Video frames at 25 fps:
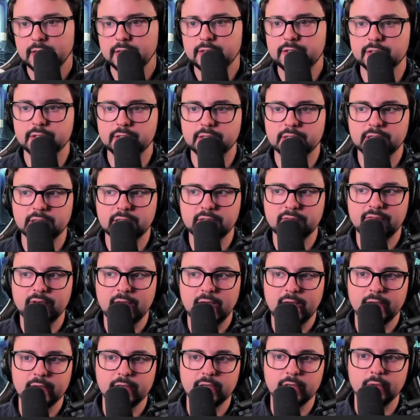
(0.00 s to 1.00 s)
to
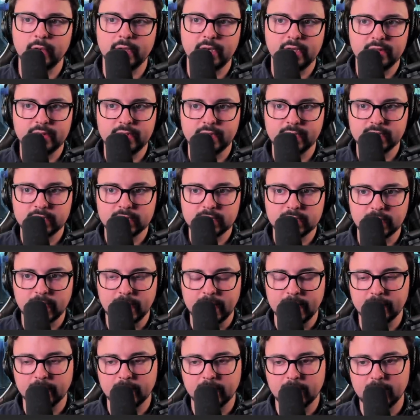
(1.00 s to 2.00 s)
devalue anything
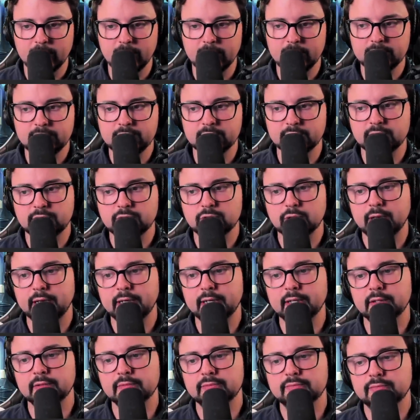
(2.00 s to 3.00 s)
Snyder cut, to try
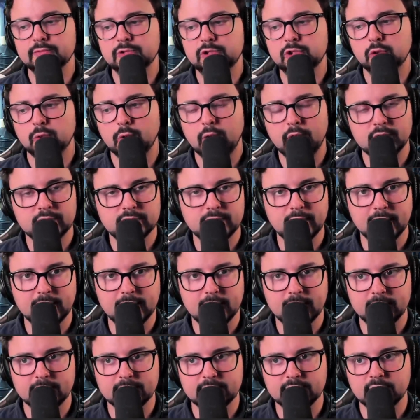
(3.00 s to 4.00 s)
to squash that
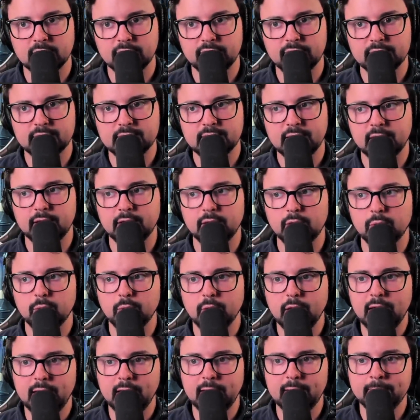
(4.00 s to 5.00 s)
kind of stuff and take it
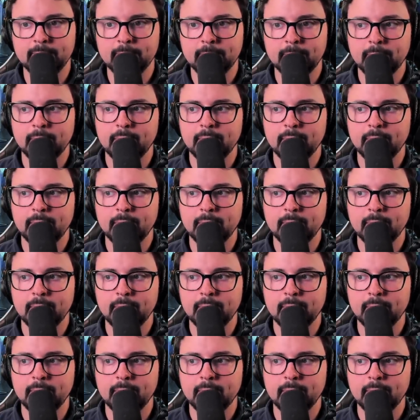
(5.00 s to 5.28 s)
away.